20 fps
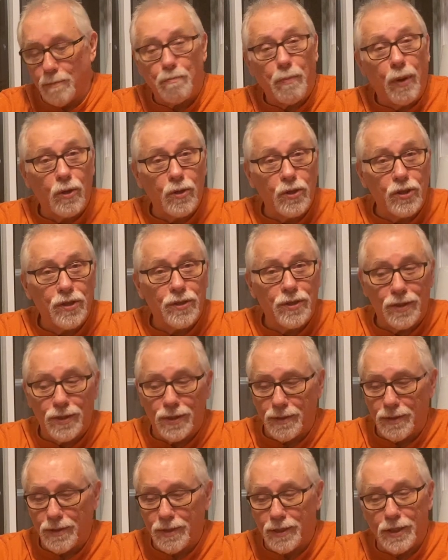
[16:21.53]

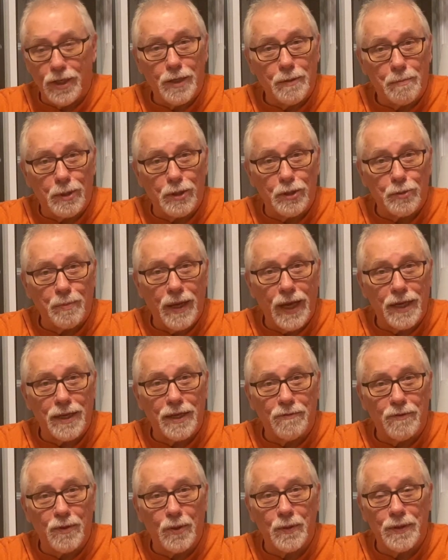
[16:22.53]
personal
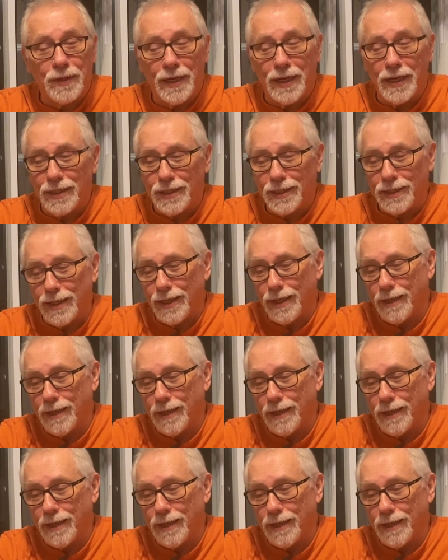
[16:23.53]
perspective on this.